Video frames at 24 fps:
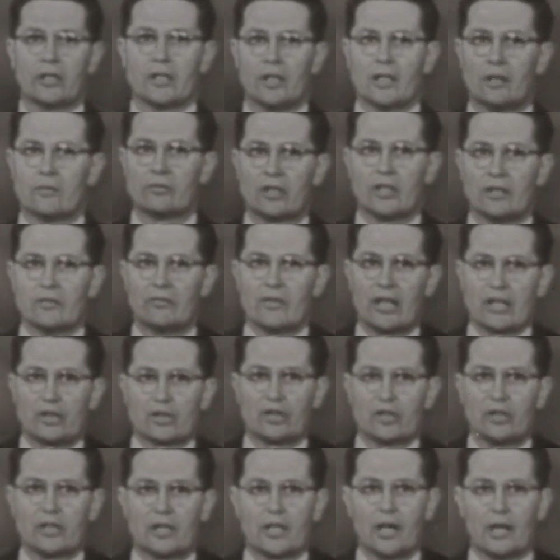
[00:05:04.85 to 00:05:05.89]
of
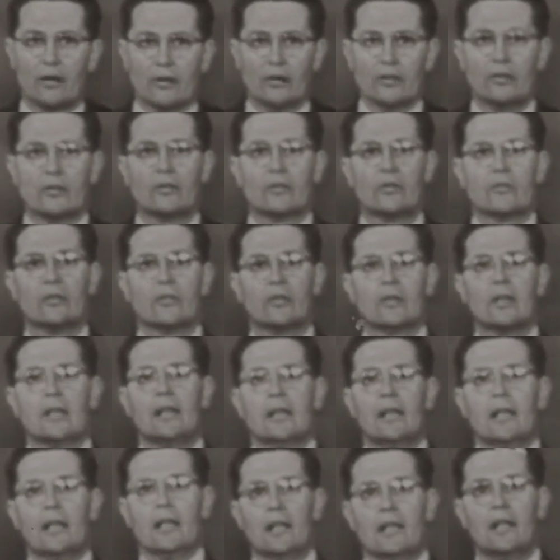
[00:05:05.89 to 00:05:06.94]
convection currents
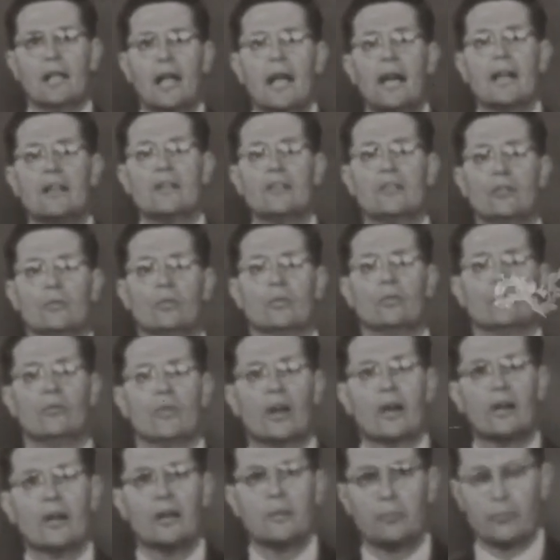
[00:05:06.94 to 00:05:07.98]
led to a
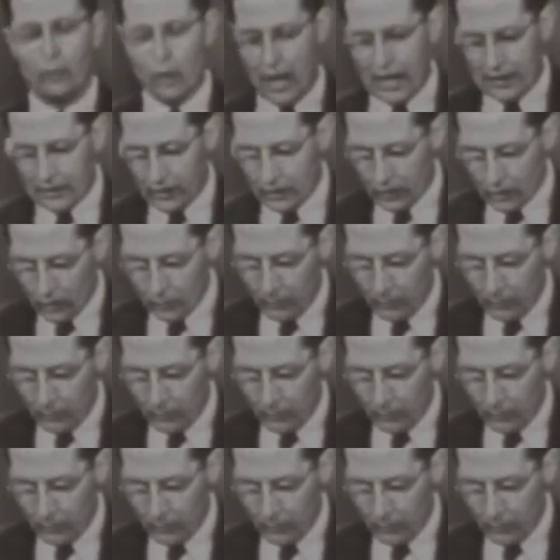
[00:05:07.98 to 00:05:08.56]
very practical